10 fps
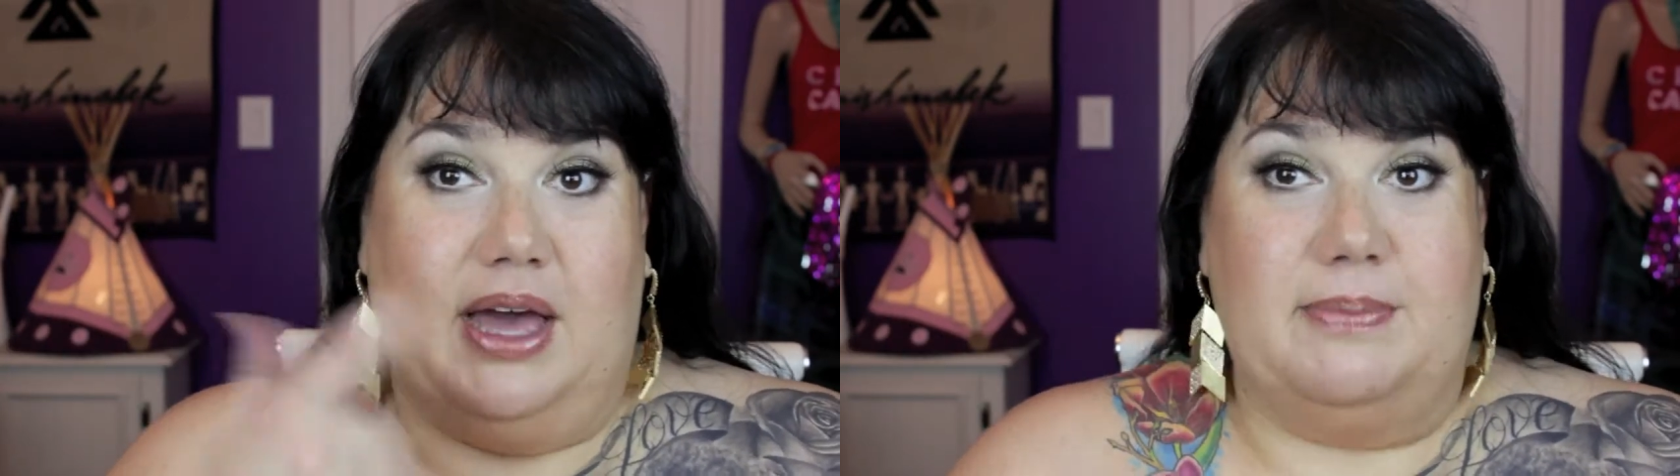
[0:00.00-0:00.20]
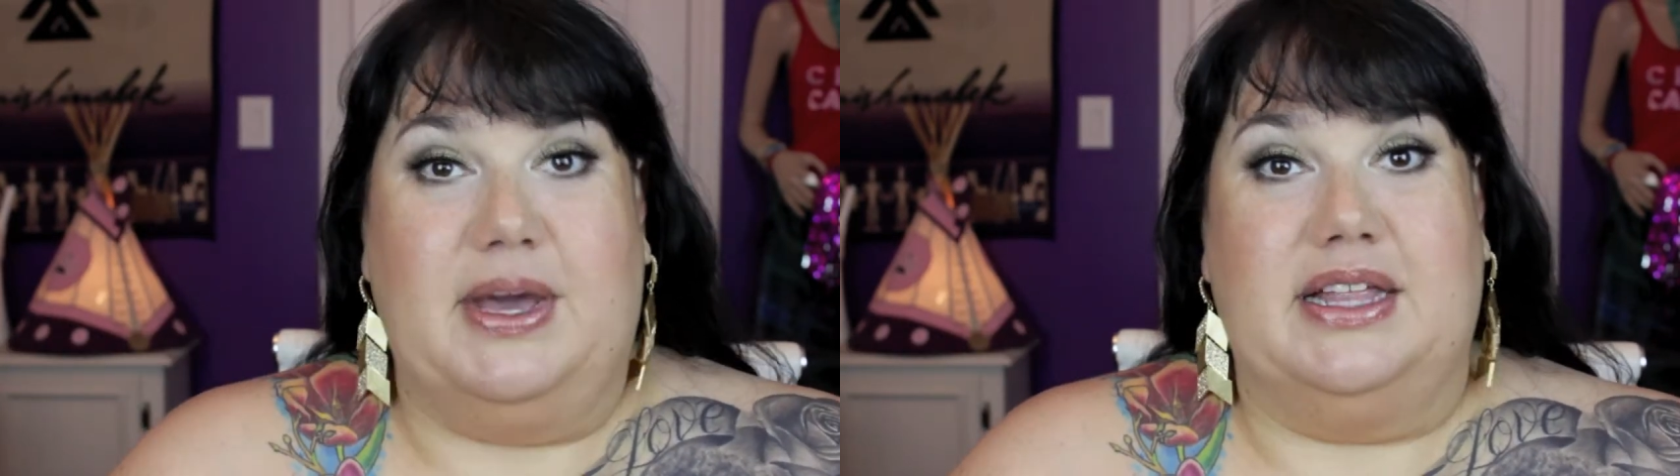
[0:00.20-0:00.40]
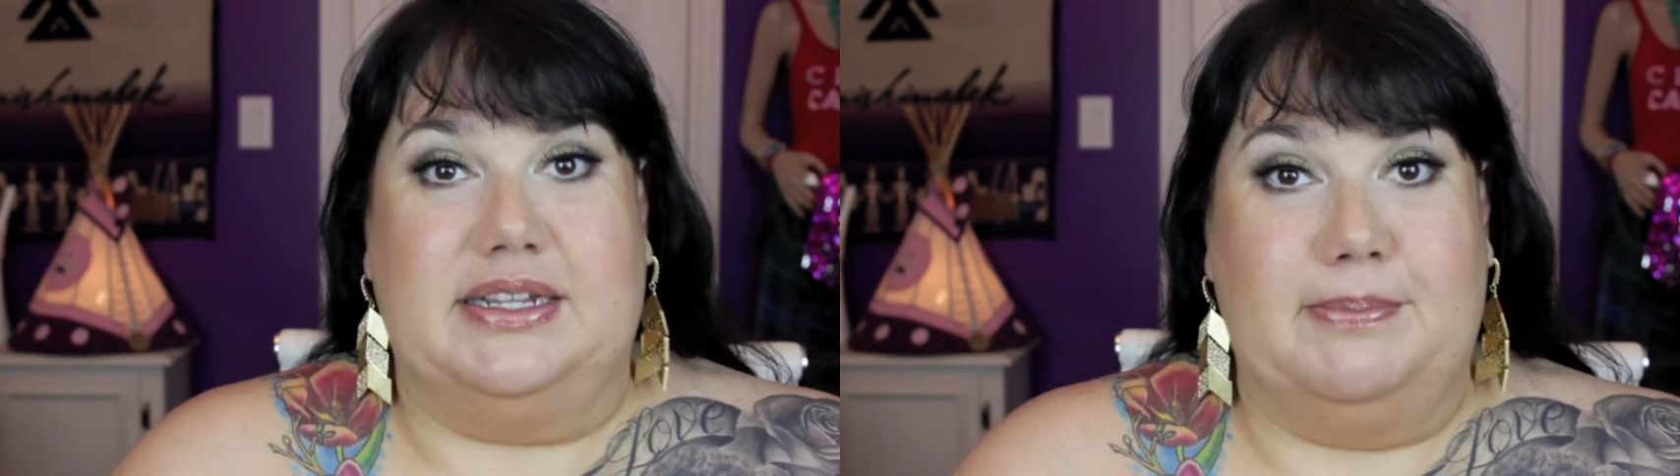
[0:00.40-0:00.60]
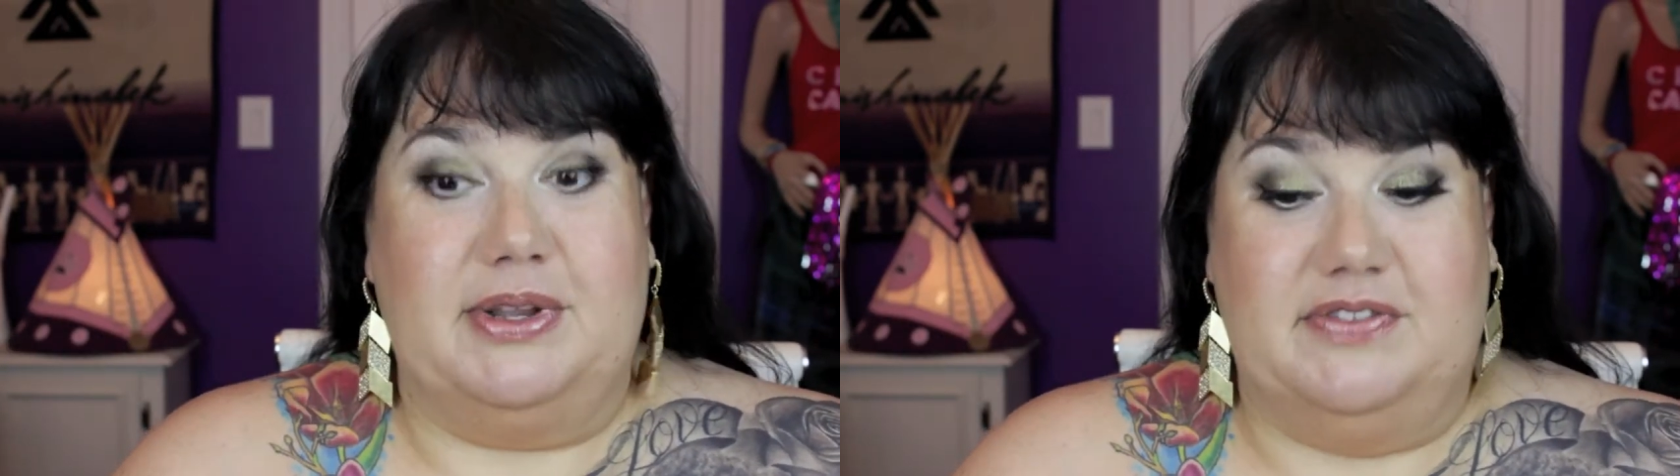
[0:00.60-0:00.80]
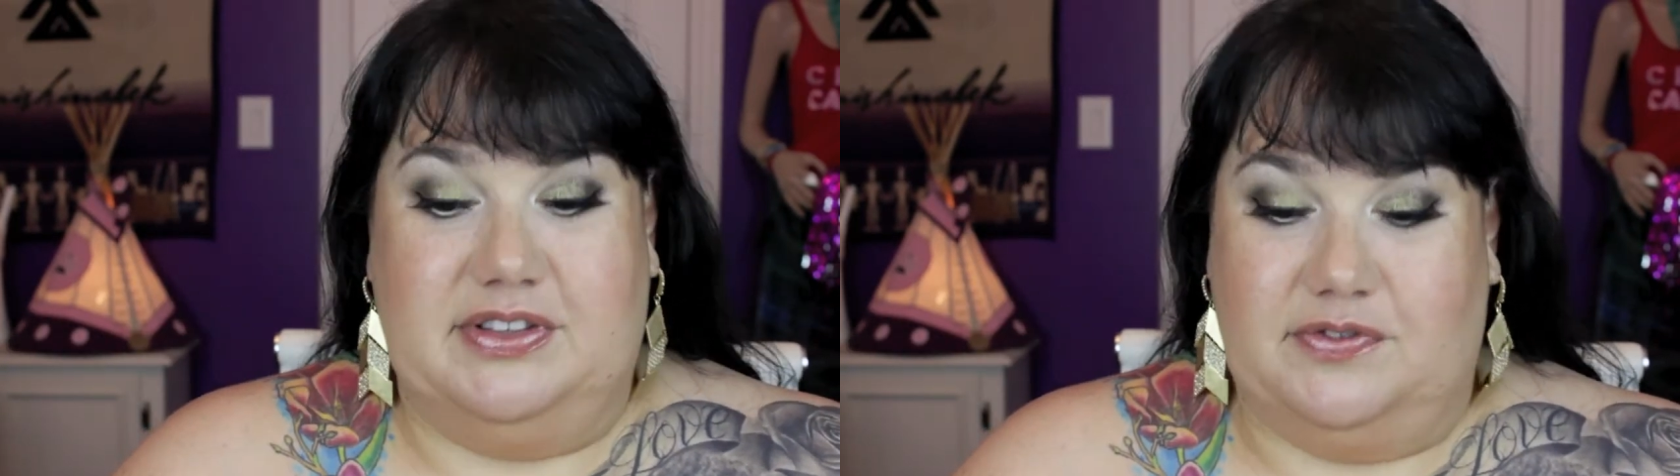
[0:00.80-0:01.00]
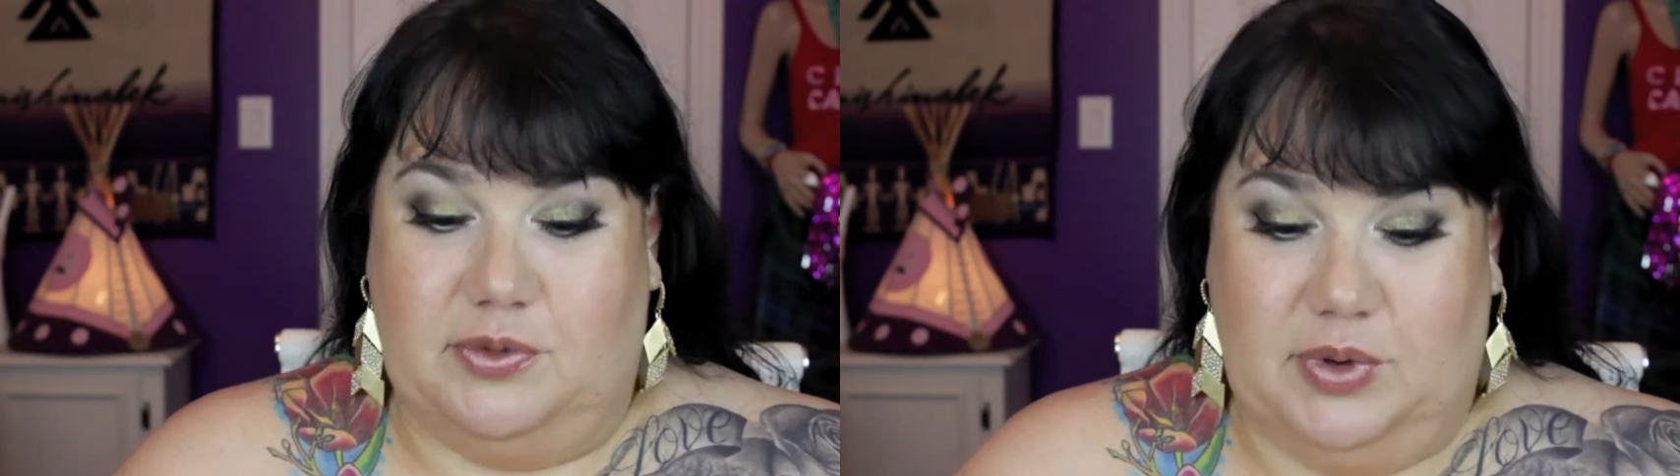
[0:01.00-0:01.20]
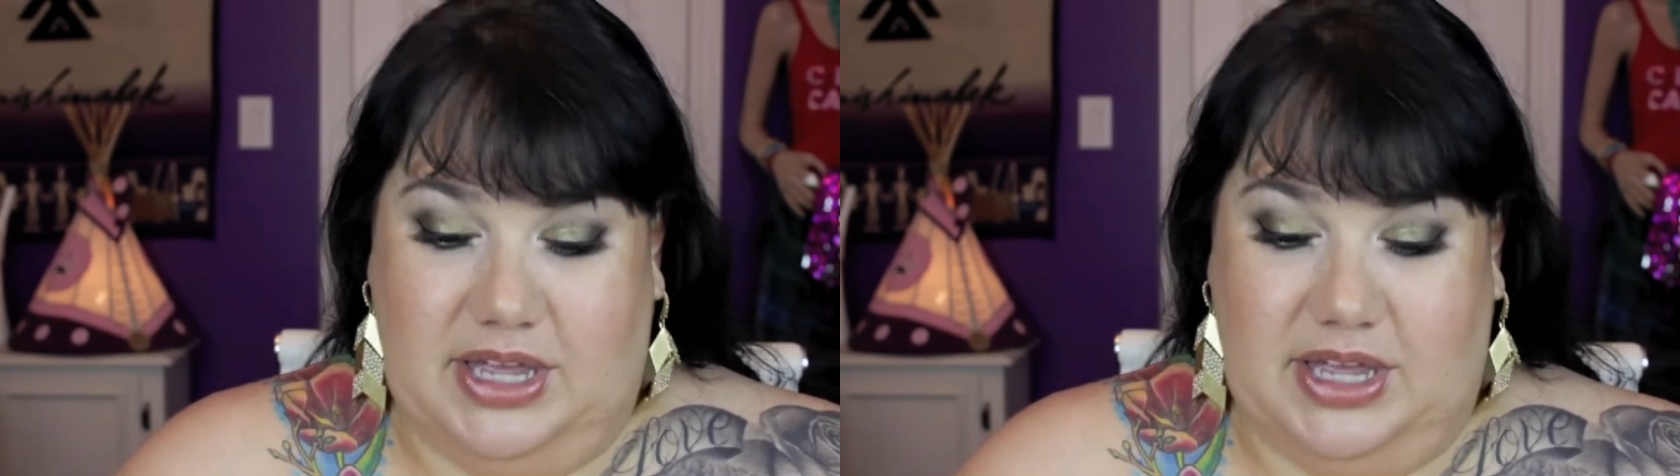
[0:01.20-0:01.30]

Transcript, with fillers: eye palette in a bit of a different